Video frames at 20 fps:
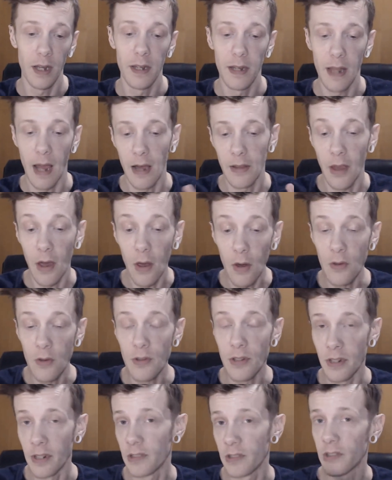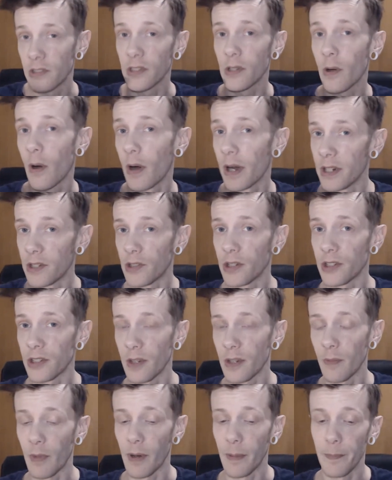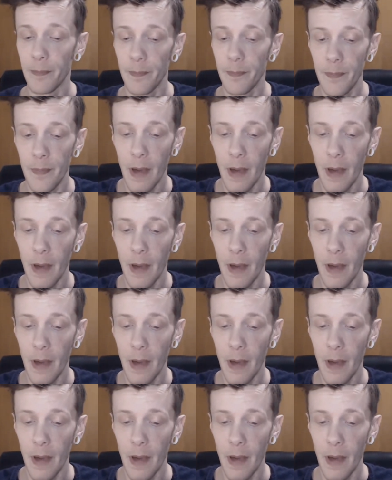Now, the oud in this is quite interesting one.